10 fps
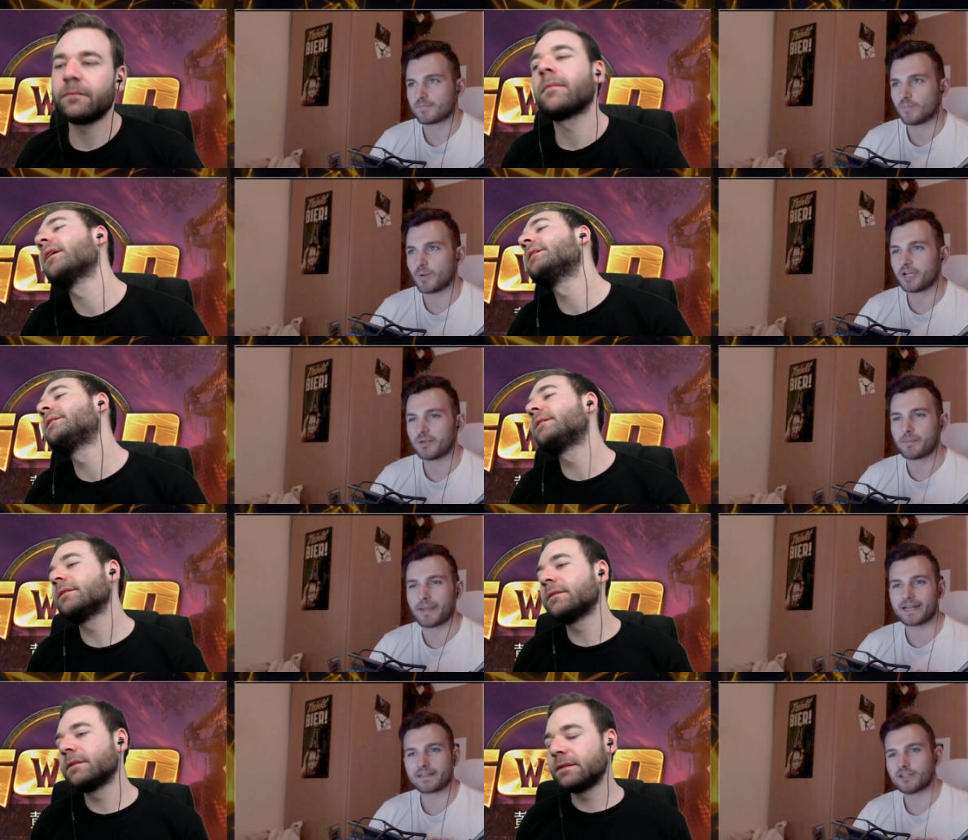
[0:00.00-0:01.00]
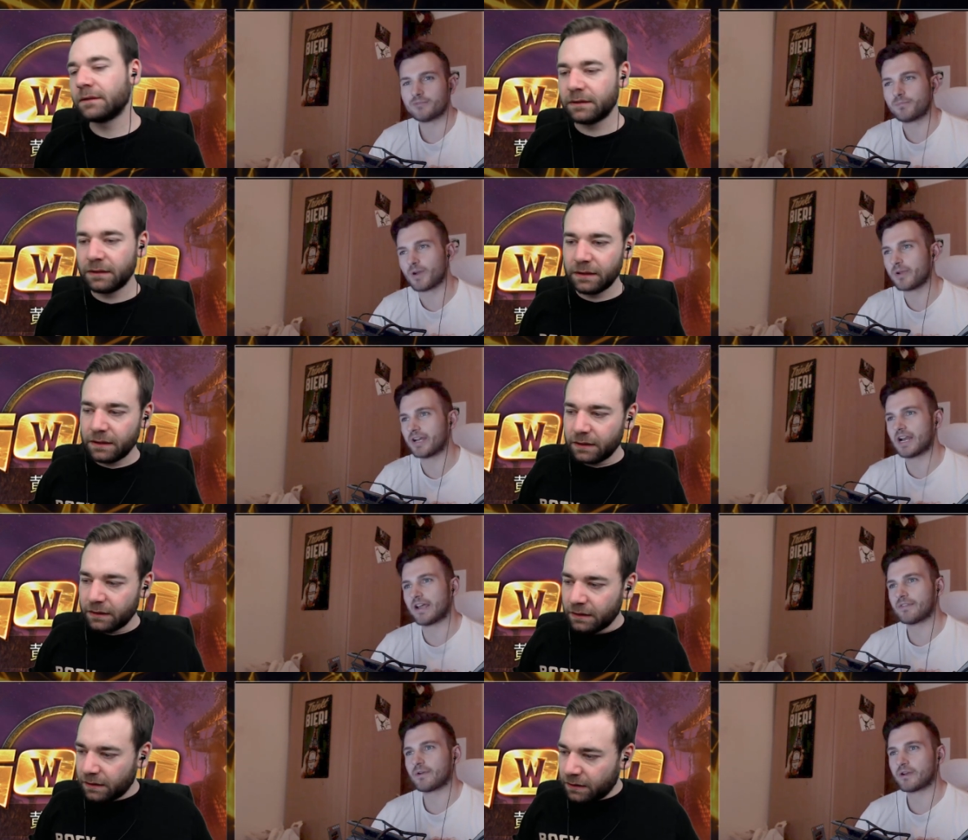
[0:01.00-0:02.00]
Speaker 1: When are we gonna be back, Neil? When are we gonna
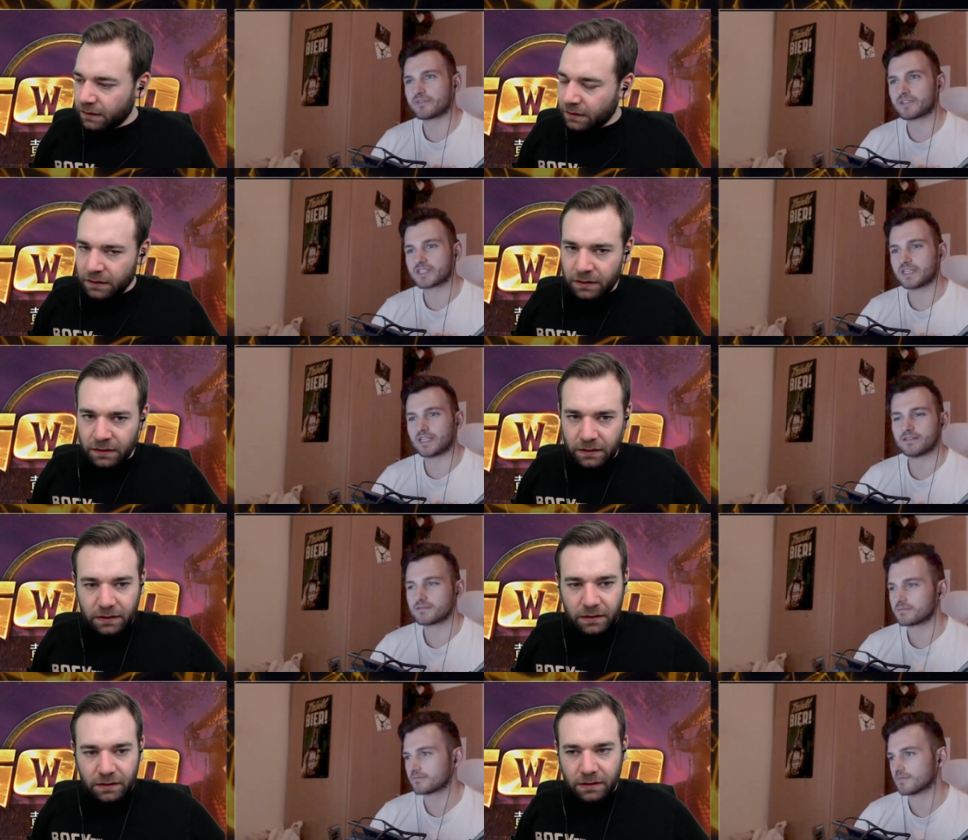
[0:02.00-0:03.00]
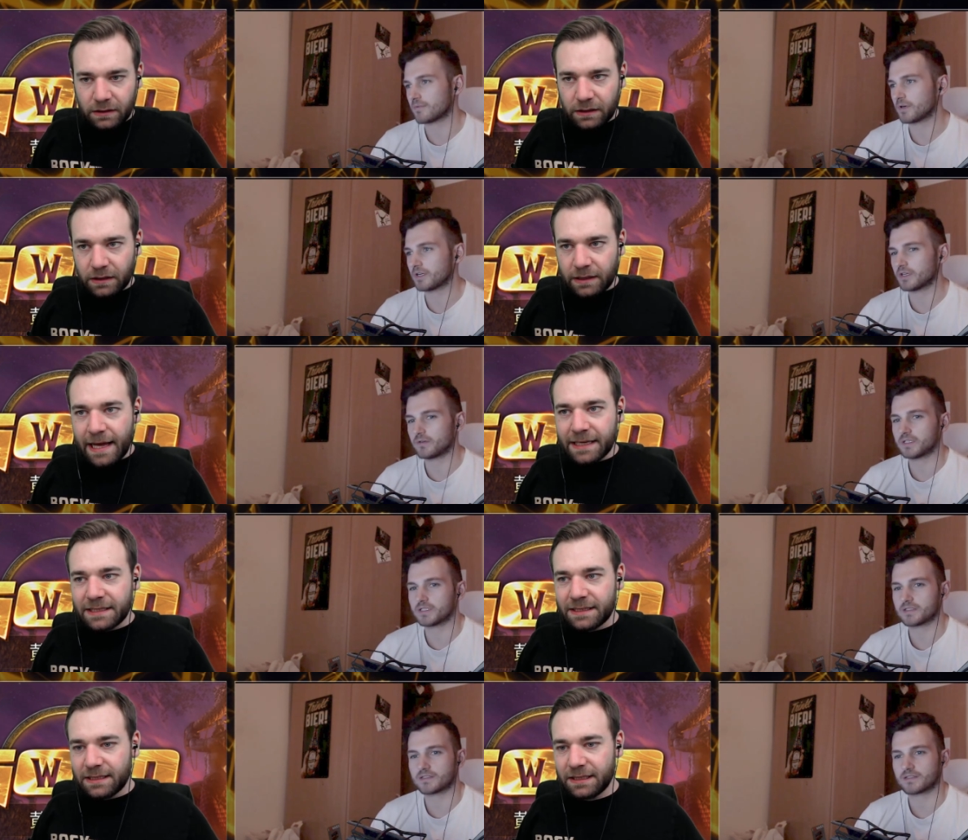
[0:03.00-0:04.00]
have the round of sixteen? Uh,
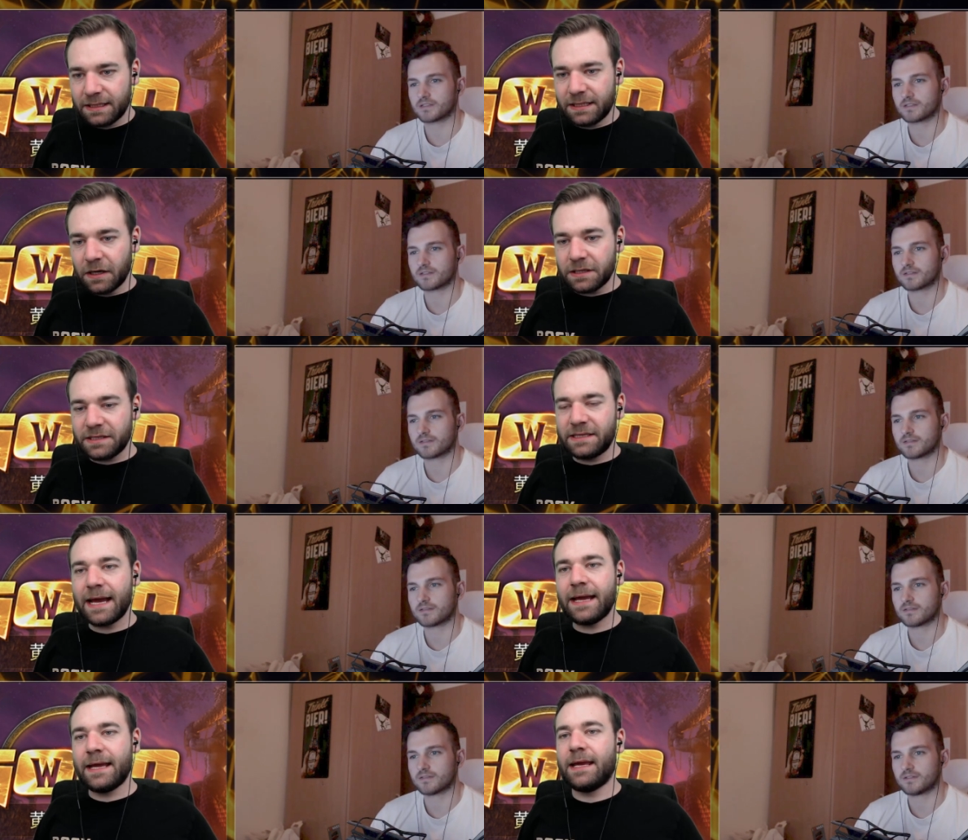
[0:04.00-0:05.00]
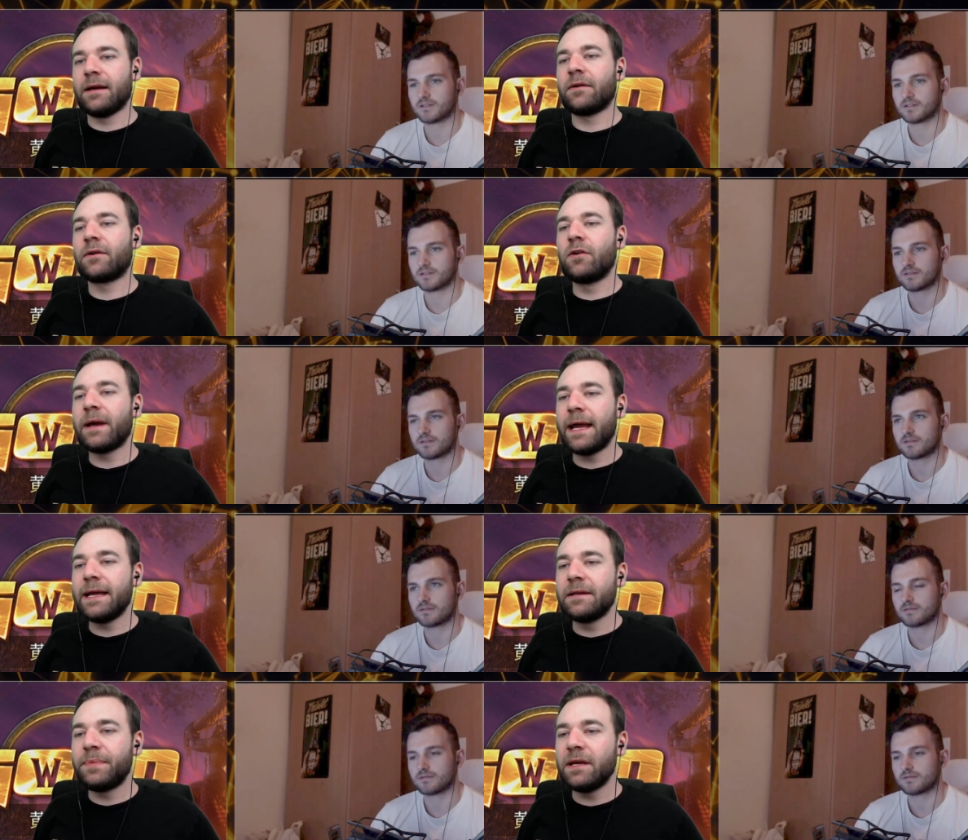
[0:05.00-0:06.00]
next
Speaker 2: Thursday, Group A
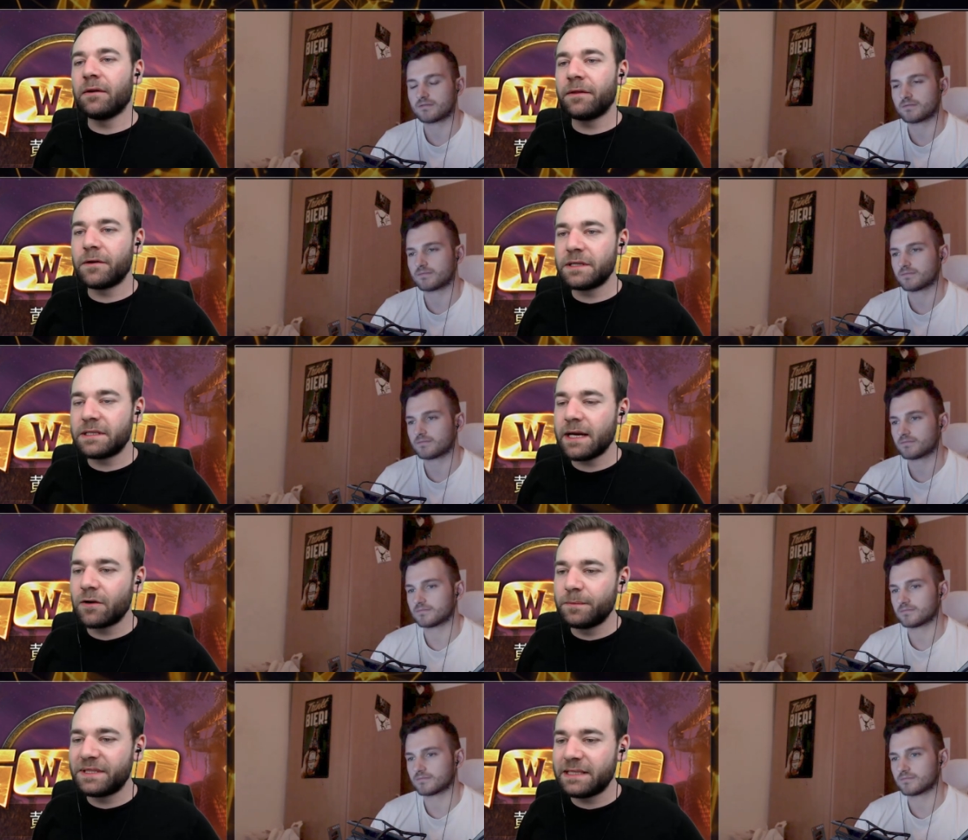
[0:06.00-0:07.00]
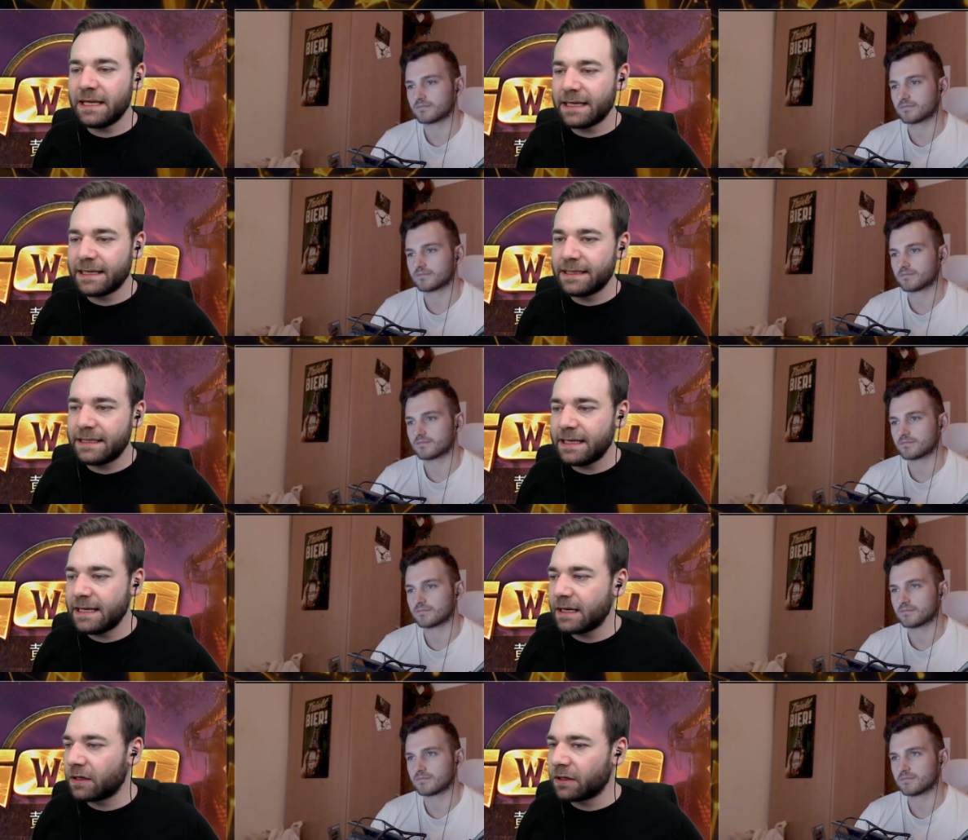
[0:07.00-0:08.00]
and B on Thursday, Group C and
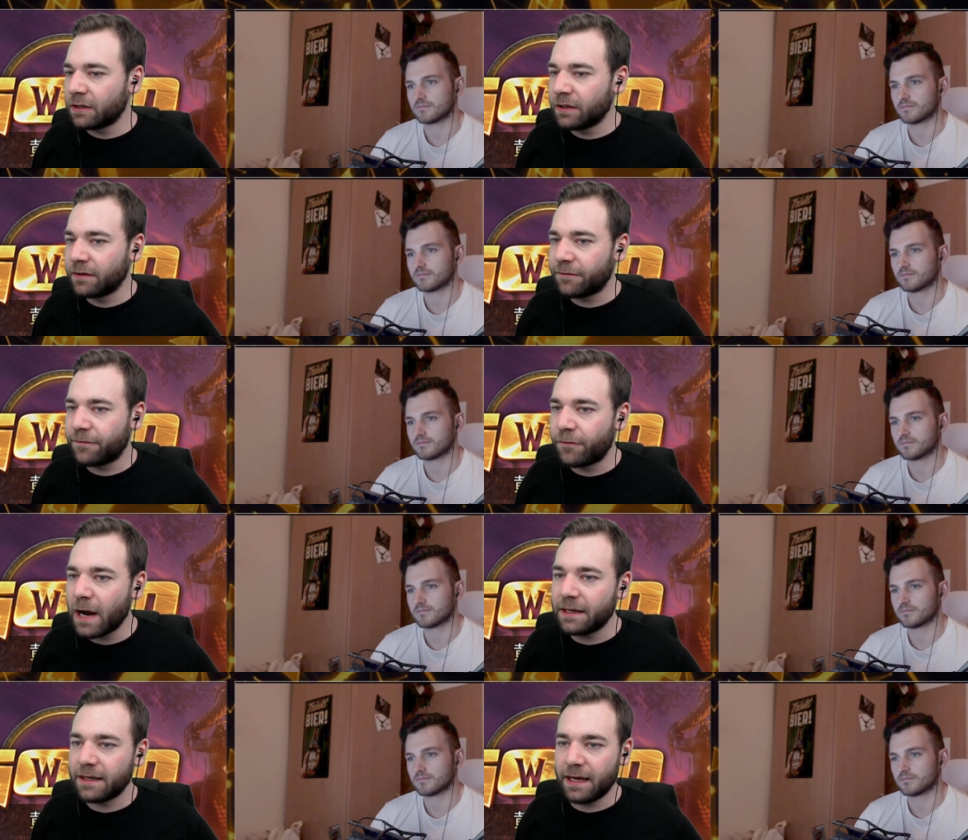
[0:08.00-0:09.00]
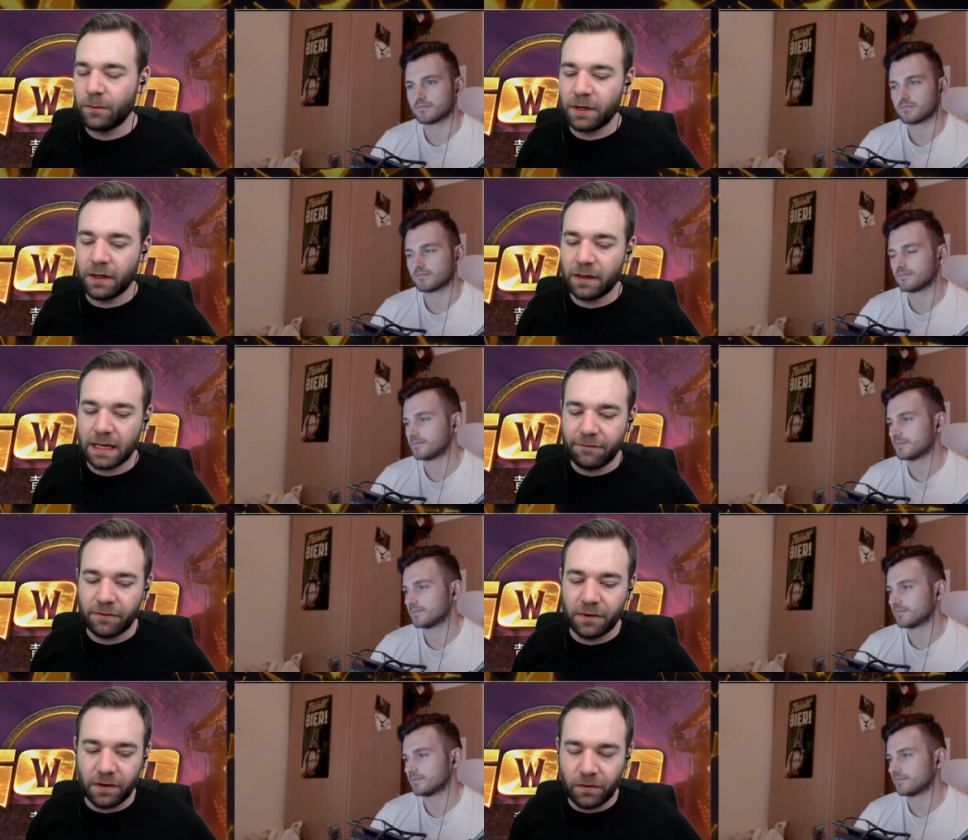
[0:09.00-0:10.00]
D on Friday. We're gonna cover